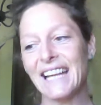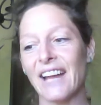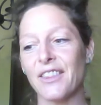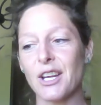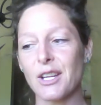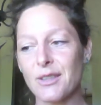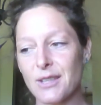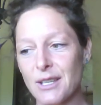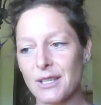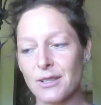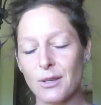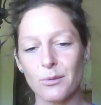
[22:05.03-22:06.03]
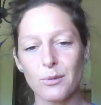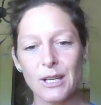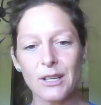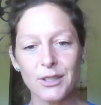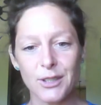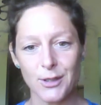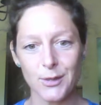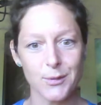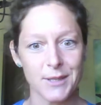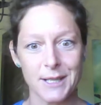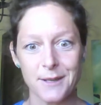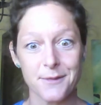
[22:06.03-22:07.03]
Yeah, yes. The real you
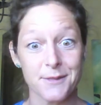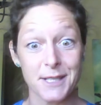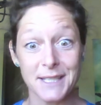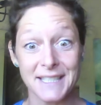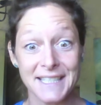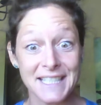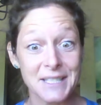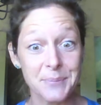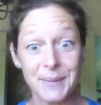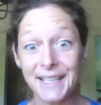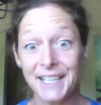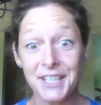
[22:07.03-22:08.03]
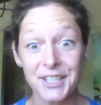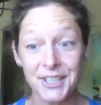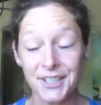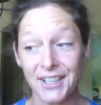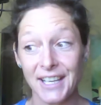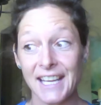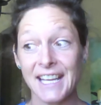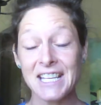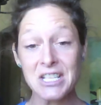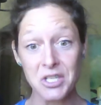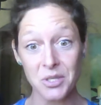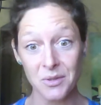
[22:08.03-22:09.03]
would have just disappeared
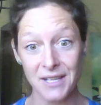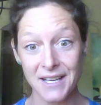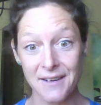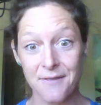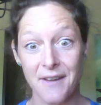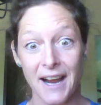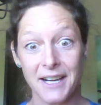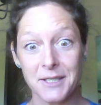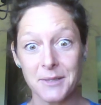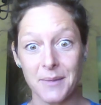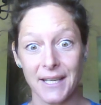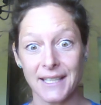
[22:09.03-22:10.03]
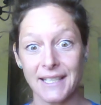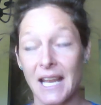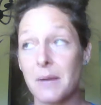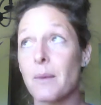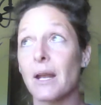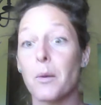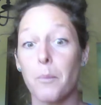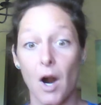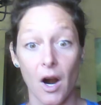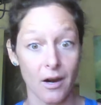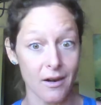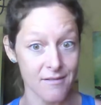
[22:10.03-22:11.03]
into the environment and been a
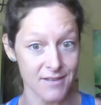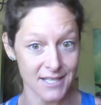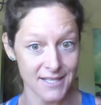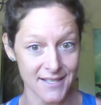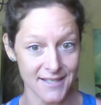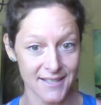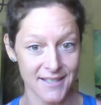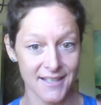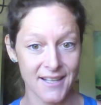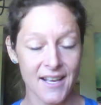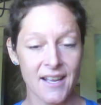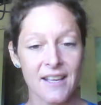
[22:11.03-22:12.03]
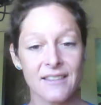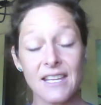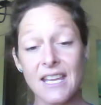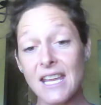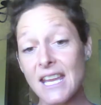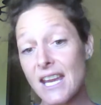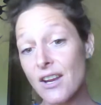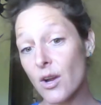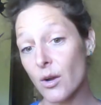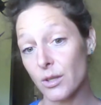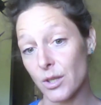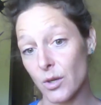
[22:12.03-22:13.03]
part of it. Yeah. The
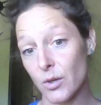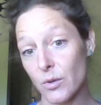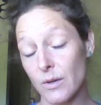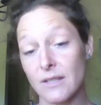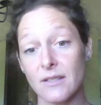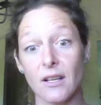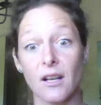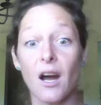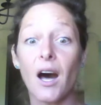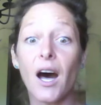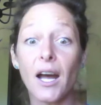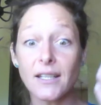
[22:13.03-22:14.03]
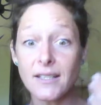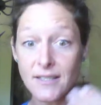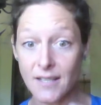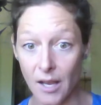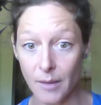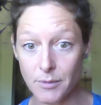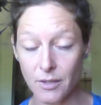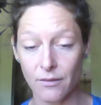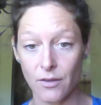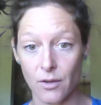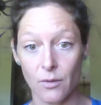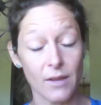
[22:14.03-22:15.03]
ego you is the concept of
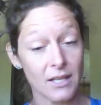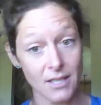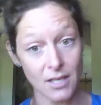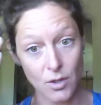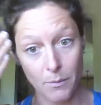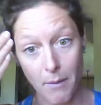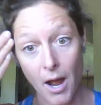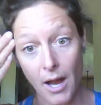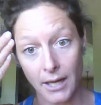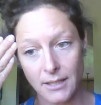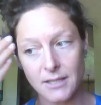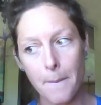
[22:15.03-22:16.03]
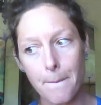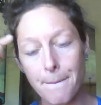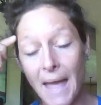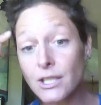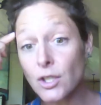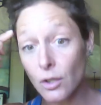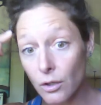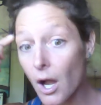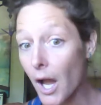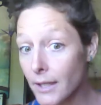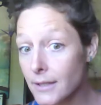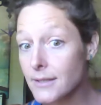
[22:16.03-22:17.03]
you that's in your mind. It's a mental
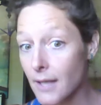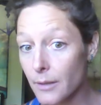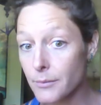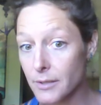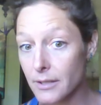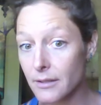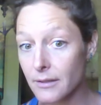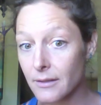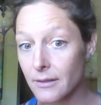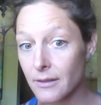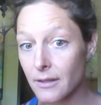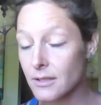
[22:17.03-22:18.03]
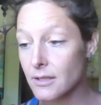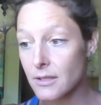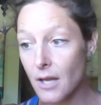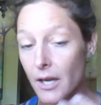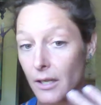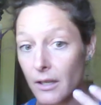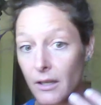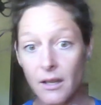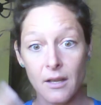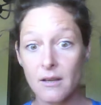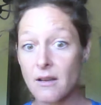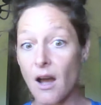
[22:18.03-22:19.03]
concept. It's not a
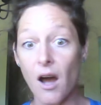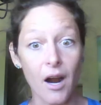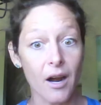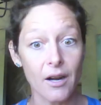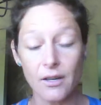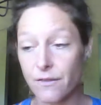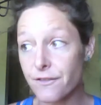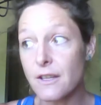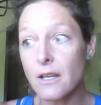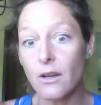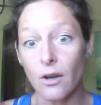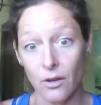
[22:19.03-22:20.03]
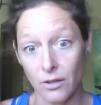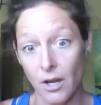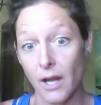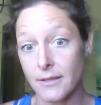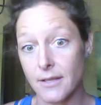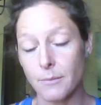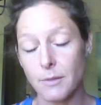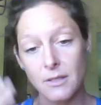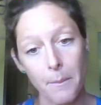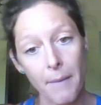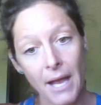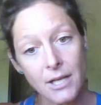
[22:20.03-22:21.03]
hard feel concept. It's a
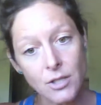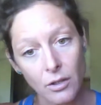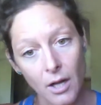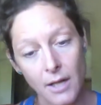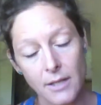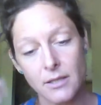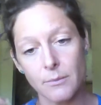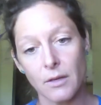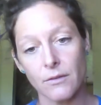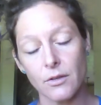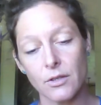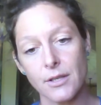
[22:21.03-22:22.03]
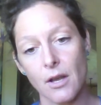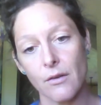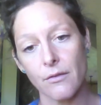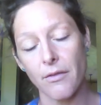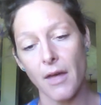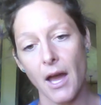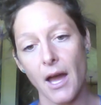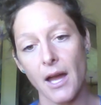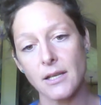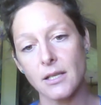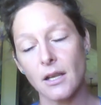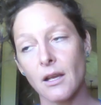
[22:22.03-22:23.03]
mental concept of yourself
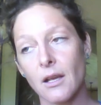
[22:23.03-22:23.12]
that